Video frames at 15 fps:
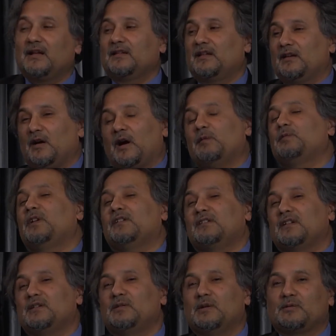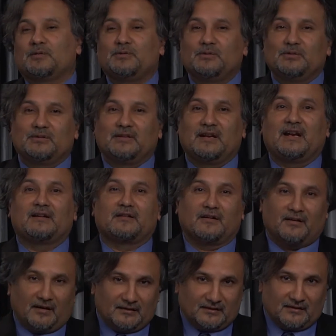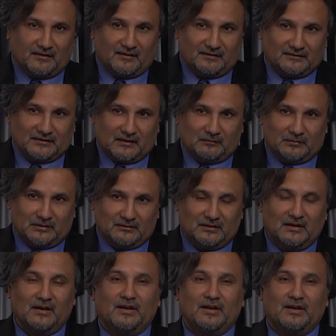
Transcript: then obviously you have to use grand canonical ensemble.